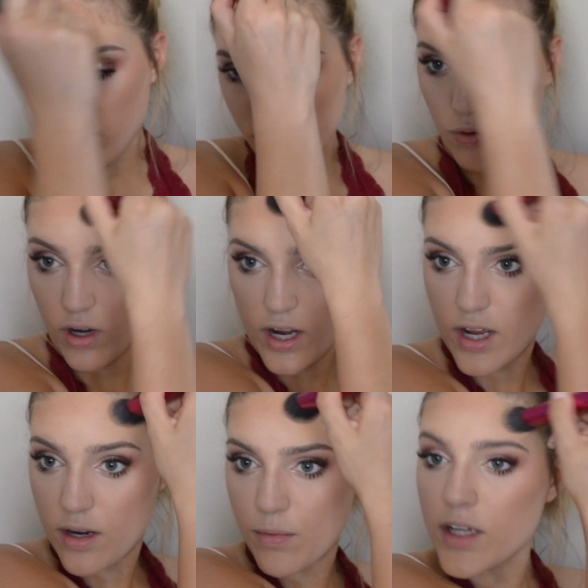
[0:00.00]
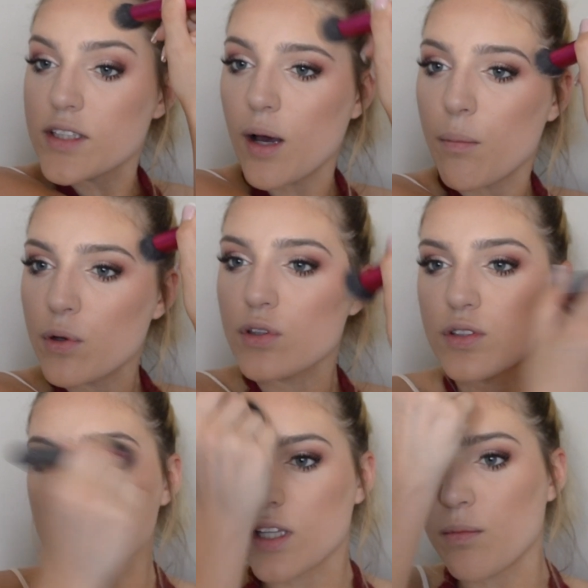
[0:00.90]
forehead, my
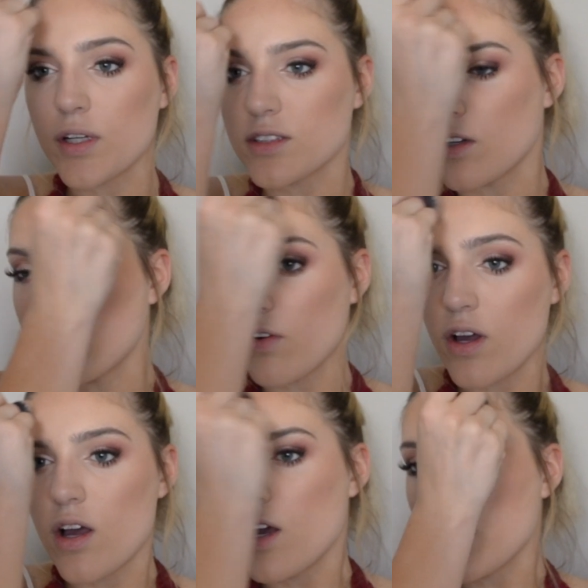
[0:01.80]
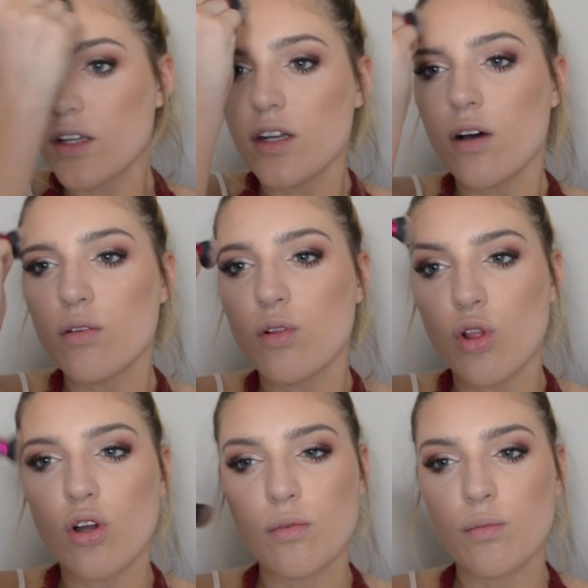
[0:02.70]
temples, to give myself, you know,
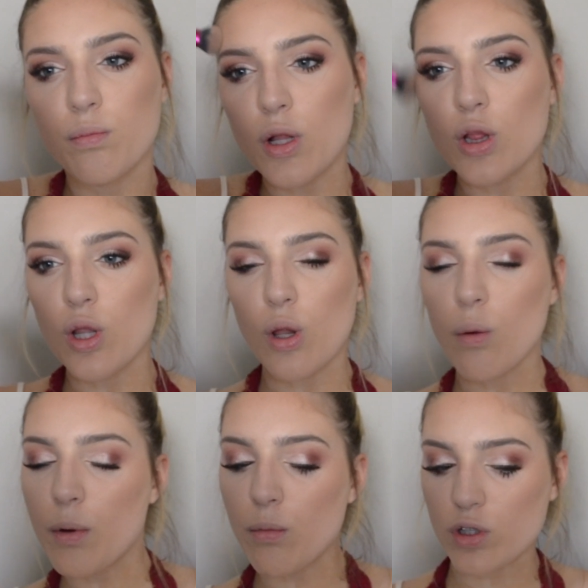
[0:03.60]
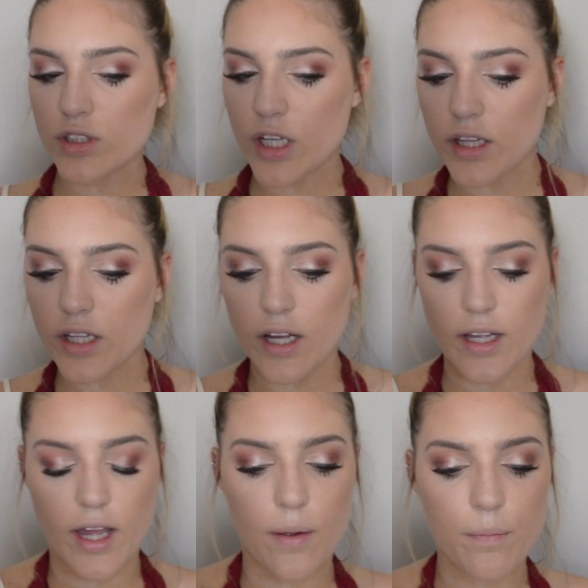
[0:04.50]
look a little bit more tan than I
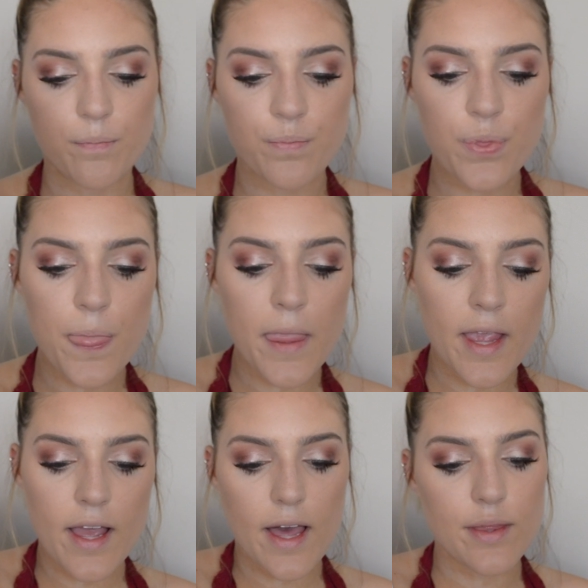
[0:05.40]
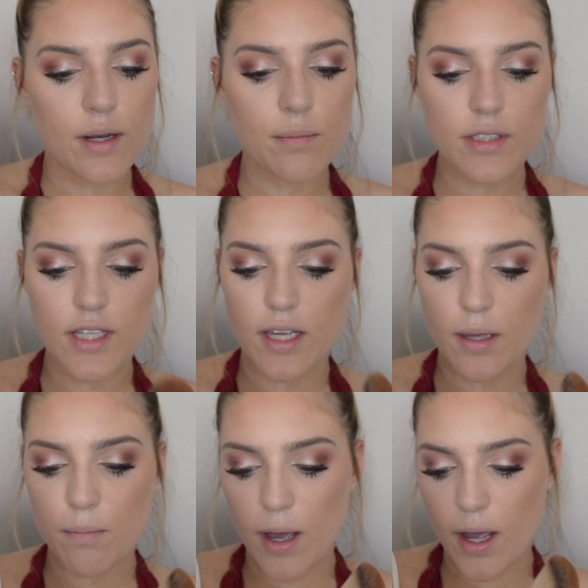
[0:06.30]
am. And then I'll be
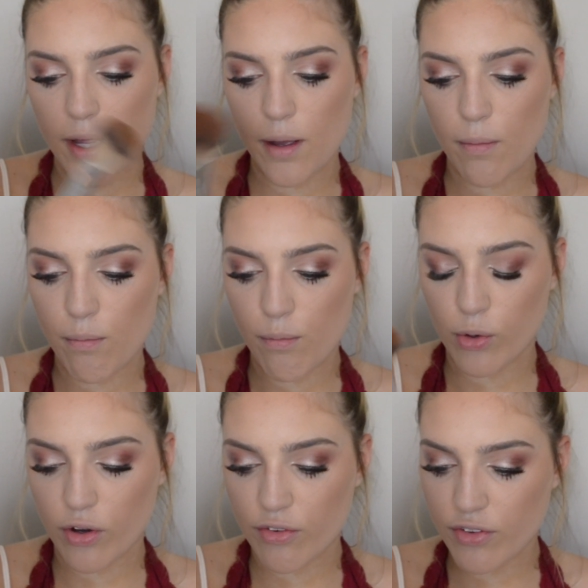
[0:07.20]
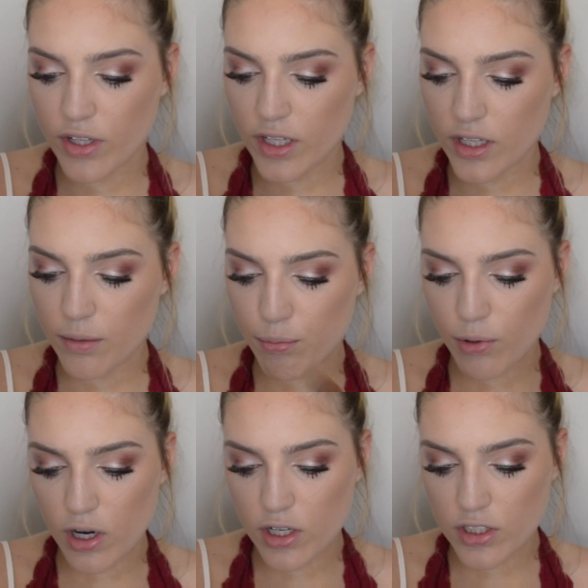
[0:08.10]
taking my Morphe
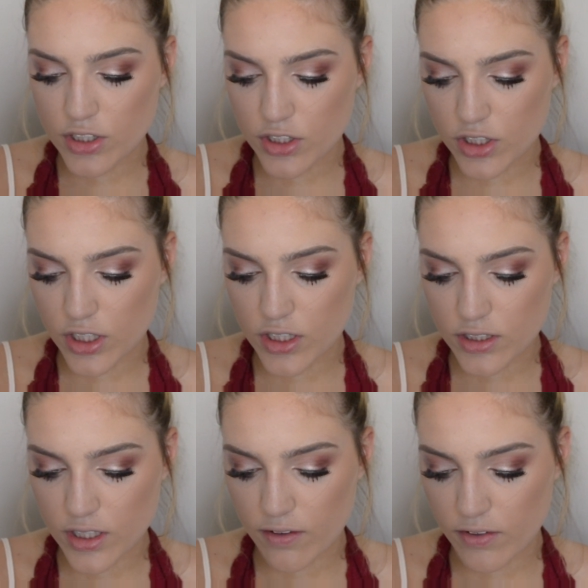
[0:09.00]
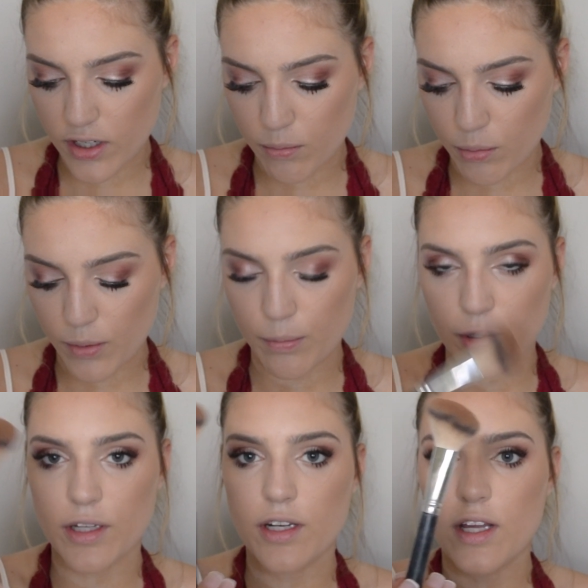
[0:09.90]
brush. It doesn't have a number,
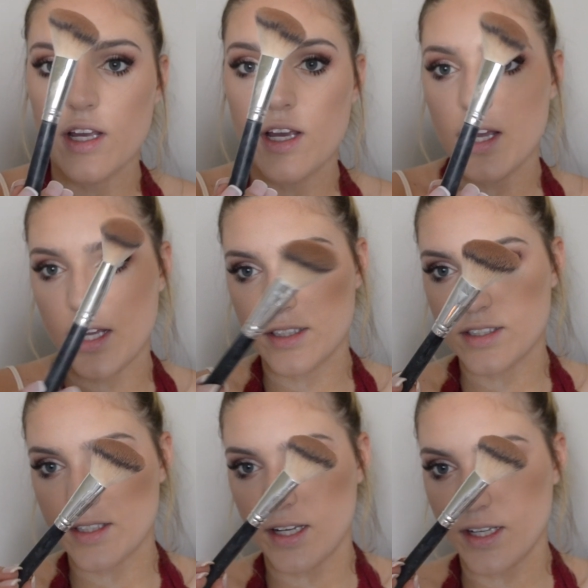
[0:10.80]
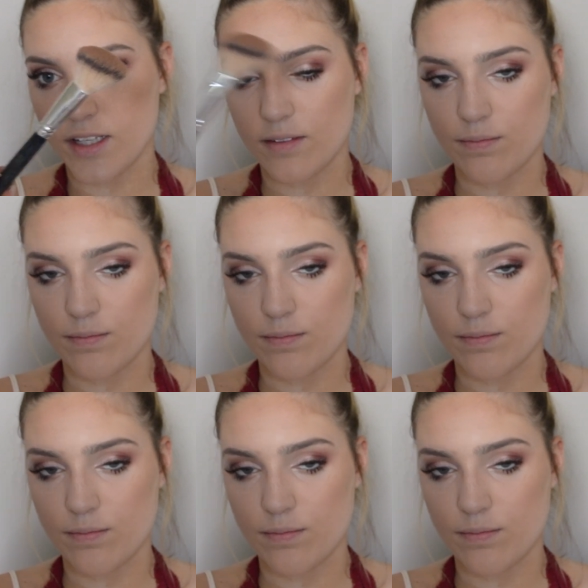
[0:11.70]
but it's like,